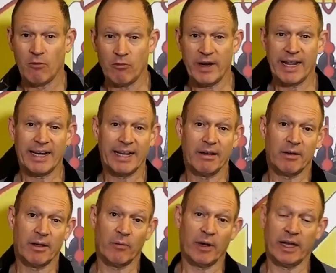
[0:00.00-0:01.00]

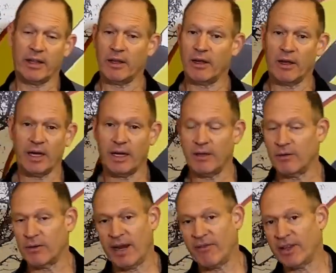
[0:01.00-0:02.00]
really in, the,
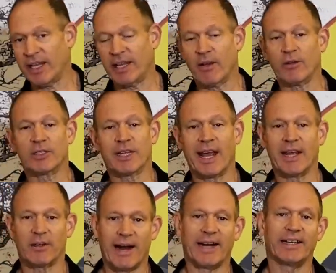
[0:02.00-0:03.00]
in everything else
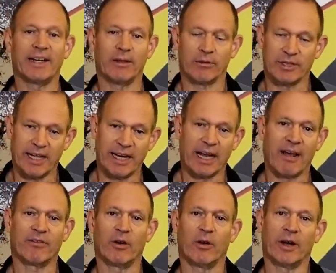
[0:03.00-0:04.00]
counteracting or setting
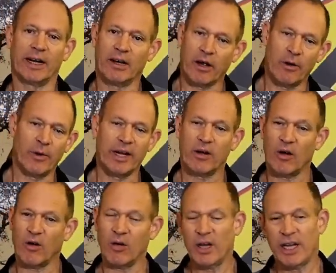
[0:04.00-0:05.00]
up for it in low
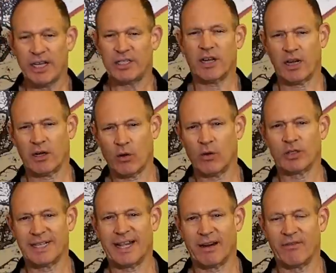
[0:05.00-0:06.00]
recoil, it's going to
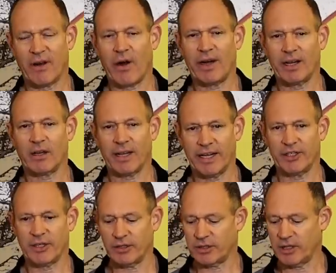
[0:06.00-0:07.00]
cause very little
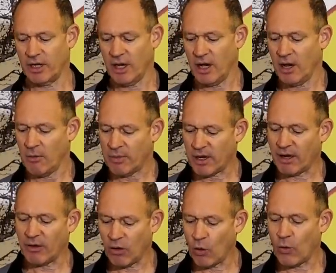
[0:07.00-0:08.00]
issues. But
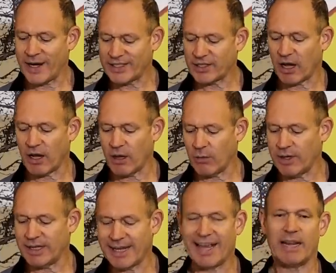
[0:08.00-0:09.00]
I'll always go
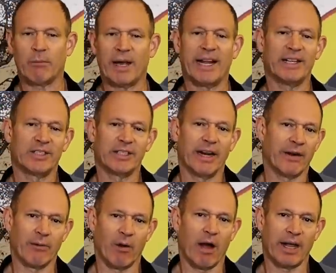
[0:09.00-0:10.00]
with getting my
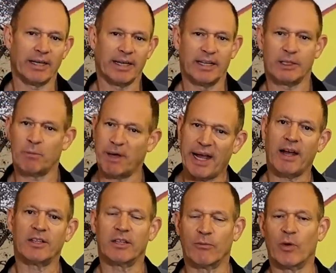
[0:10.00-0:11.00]
engineering right. It is
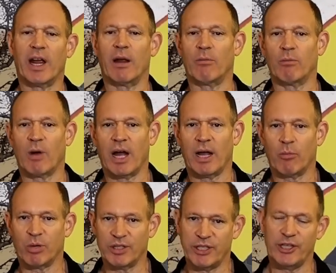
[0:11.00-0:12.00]
part of where my
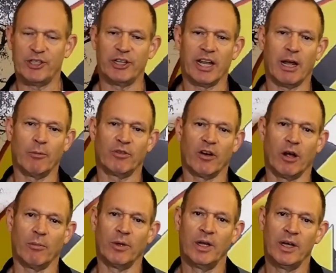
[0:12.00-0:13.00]
precision comes
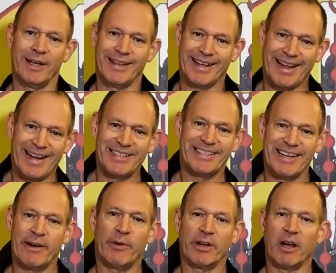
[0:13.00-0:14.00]
from. The
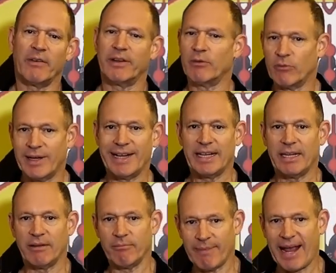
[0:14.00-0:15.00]
engineering of it
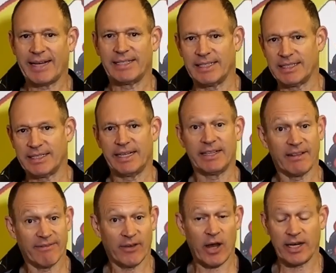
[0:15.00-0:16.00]
really matters in
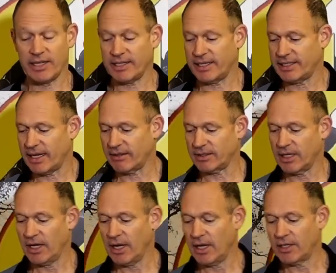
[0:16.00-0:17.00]
the finer details.
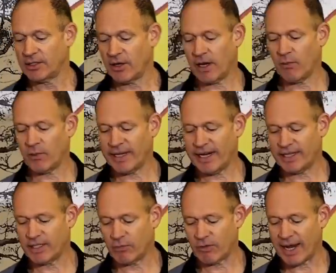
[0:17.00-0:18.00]
So I would
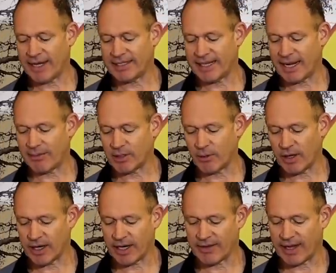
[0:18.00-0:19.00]
need to raise that up to
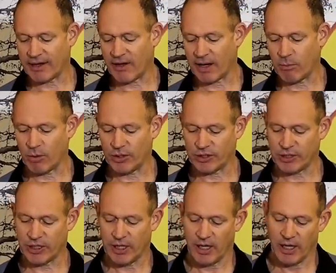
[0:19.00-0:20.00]
where I get that line of
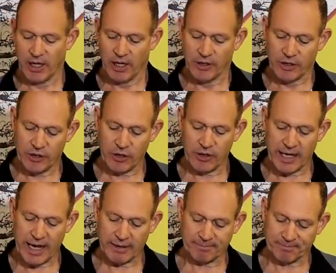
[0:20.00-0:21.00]
push. To do
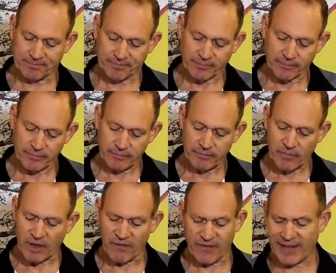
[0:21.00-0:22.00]
that,
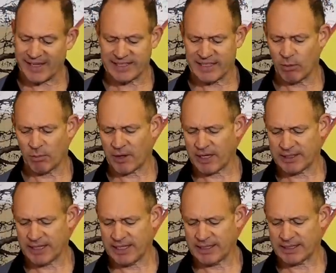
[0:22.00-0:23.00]
Fairly simple
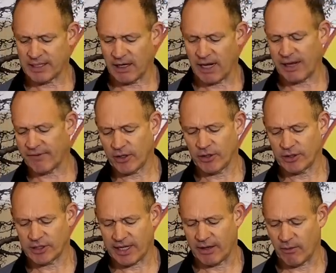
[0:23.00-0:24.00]
process. I've
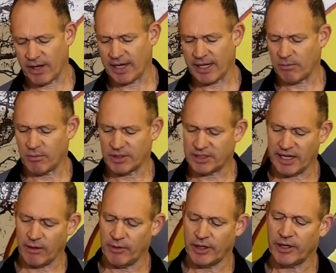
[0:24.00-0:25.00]
used, and really
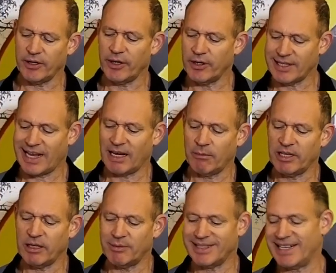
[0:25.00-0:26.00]
steel you could use,
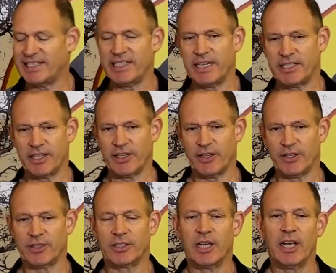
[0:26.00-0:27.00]
aluminium's easier to
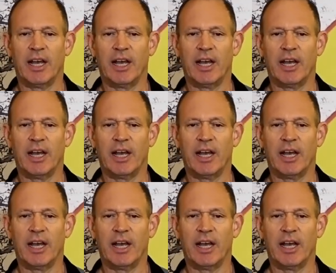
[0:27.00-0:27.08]
use,